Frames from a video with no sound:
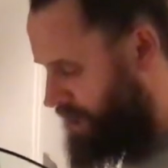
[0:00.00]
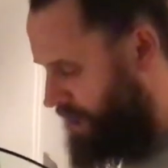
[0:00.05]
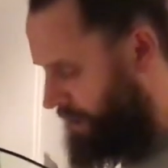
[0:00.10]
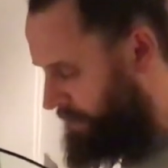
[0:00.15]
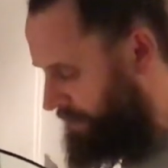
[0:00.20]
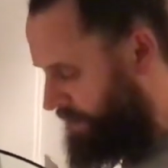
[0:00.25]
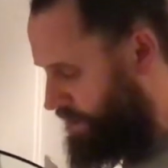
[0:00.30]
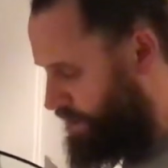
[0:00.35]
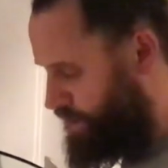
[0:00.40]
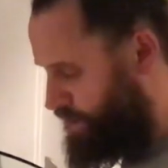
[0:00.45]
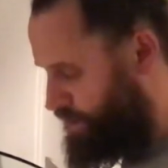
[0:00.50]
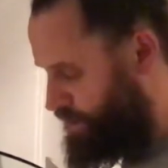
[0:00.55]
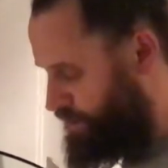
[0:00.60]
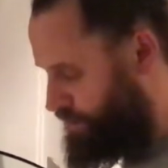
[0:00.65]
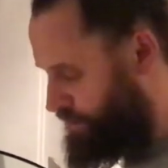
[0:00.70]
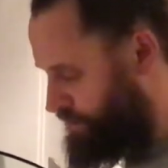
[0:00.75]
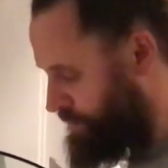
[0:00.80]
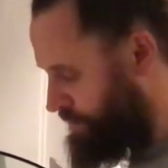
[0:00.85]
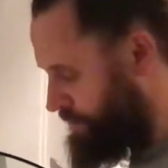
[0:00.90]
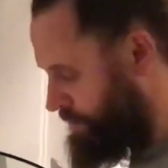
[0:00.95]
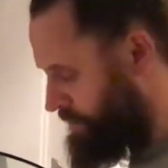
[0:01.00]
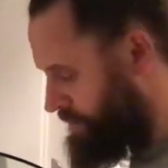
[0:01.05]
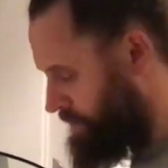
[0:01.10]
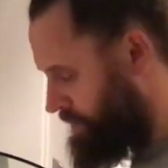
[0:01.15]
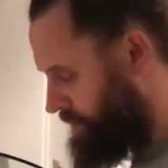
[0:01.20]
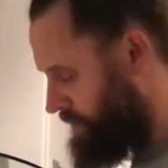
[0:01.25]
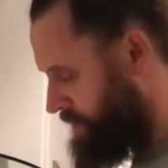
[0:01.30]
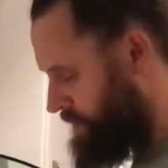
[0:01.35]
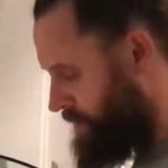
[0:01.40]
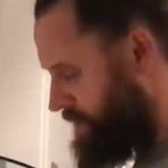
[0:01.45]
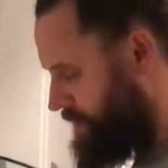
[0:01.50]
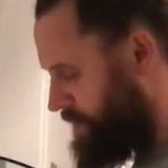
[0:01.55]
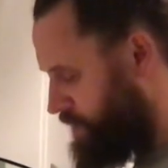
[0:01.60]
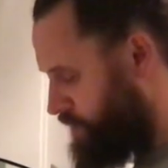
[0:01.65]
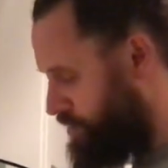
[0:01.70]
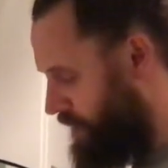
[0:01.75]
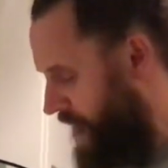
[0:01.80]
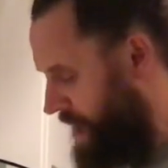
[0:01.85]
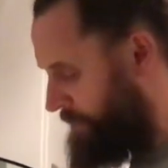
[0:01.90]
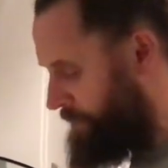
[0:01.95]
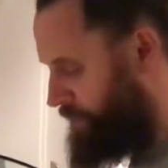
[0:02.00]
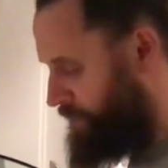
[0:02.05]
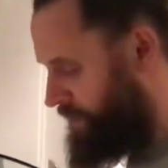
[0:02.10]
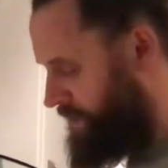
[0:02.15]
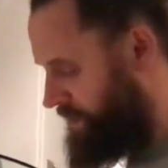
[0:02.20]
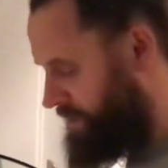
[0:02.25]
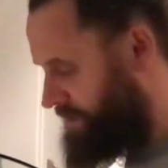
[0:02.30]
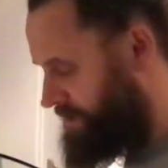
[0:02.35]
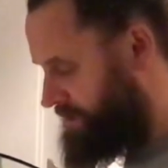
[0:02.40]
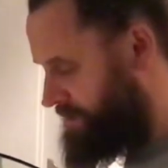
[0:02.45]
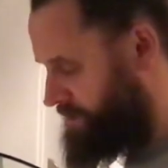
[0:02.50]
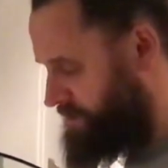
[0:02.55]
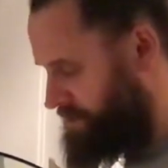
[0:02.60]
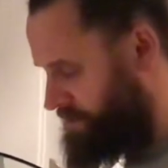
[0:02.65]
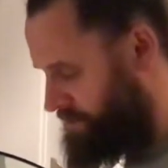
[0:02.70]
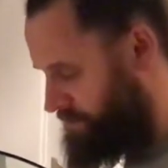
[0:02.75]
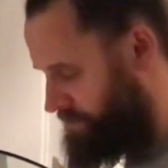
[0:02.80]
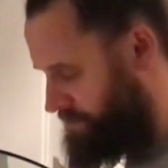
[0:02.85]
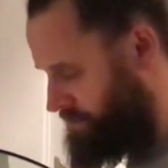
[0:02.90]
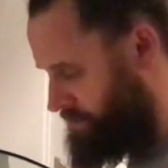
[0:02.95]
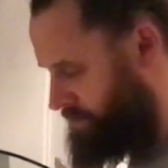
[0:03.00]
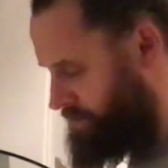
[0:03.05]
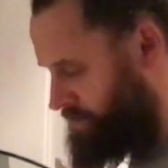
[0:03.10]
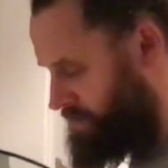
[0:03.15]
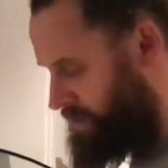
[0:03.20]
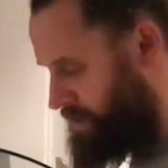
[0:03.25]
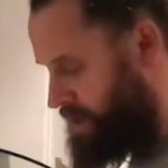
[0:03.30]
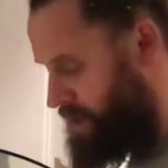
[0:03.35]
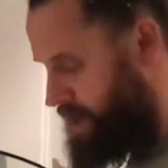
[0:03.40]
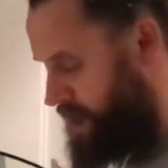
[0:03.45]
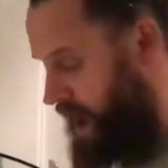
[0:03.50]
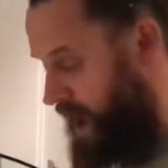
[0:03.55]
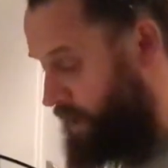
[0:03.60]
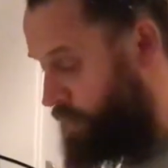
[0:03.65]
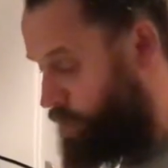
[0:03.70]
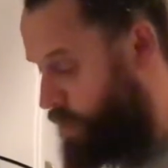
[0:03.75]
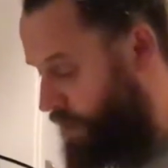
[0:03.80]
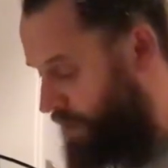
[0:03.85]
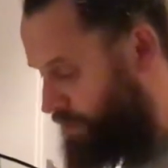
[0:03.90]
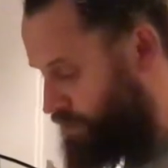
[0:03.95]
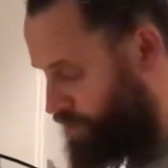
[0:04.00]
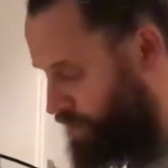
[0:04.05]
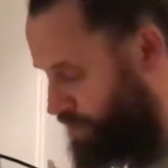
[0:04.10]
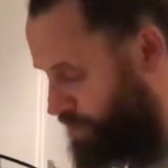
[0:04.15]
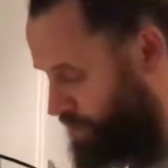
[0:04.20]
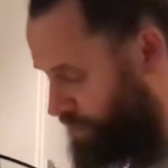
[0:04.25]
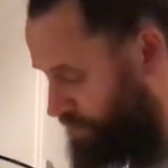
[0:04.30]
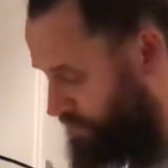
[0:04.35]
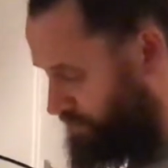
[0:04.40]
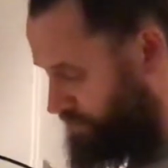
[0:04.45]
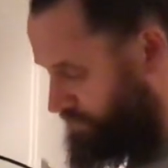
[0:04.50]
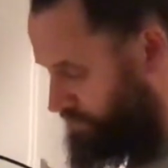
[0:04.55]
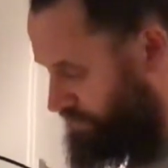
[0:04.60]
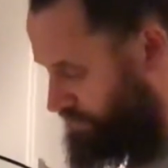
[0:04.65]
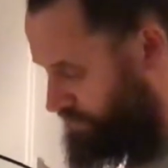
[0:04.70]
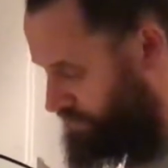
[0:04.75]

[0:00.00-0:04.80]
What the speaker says: I'm going to use cranberries and white chocolate,